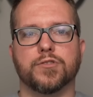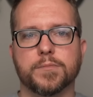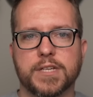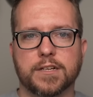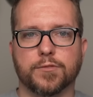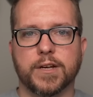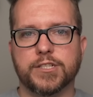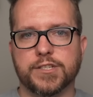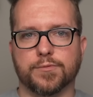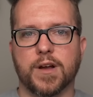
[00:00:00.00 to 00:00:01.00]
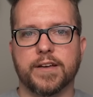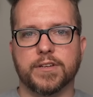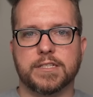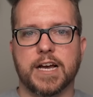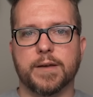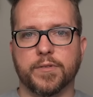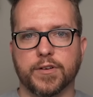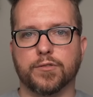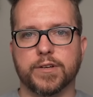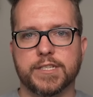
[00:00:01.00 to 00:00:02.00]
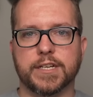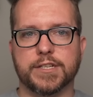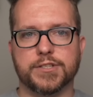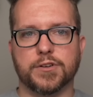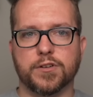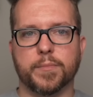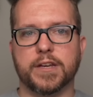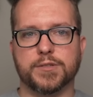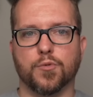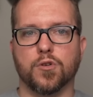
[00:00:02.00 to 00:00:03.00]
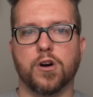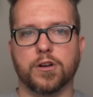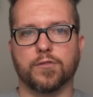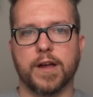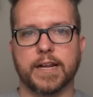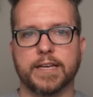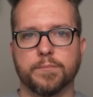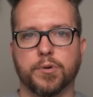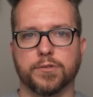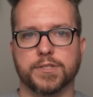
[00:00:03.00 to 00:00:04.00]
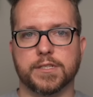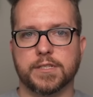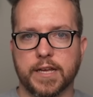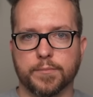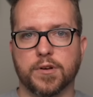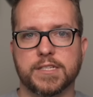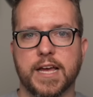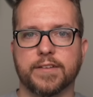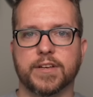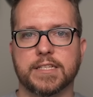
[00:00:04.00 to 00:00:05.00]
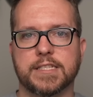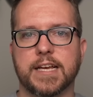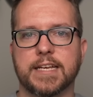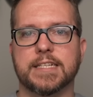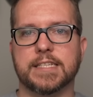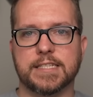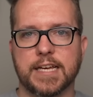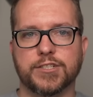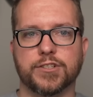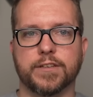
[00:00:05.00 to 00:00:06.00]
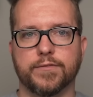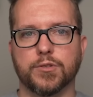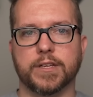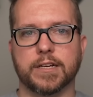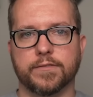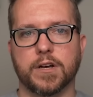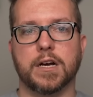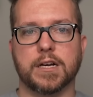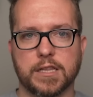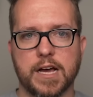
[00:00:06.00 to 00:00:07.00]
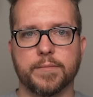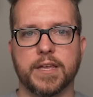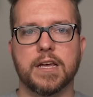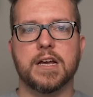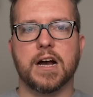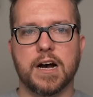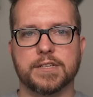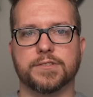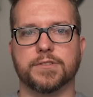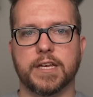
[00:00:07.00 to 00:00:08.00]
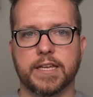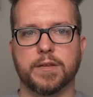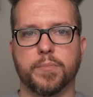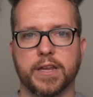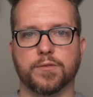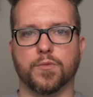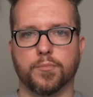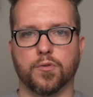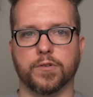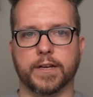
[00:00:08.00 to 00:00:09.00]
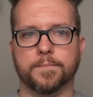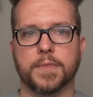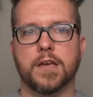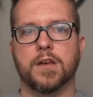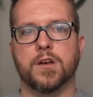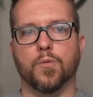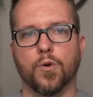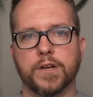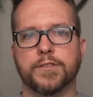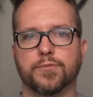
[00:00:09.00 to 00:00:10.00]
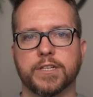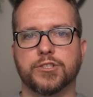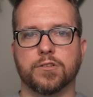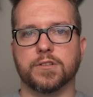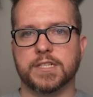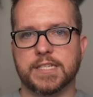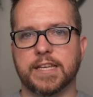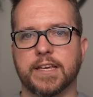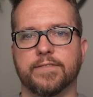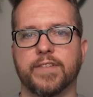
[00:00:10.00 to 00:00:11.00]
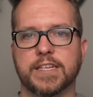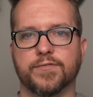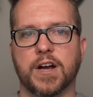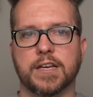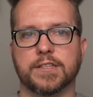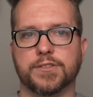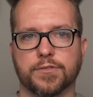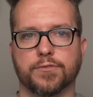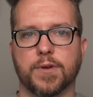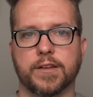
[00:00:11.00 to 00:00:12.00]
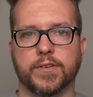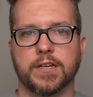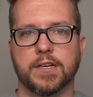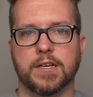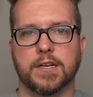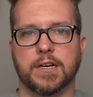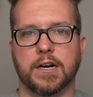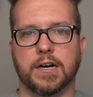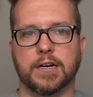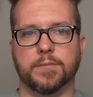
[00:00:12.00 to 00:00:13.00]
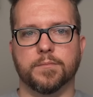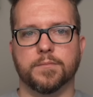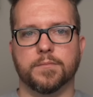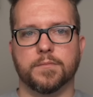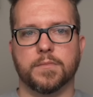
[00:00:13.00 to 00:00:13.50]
Trump's declarations arrive at a time of increasing concern about his more autocratic impulses, and press advocates say he is intentionally fueling a climate hostile to independent reporting. 1 in 3 journalists say they face violence or the threat of it.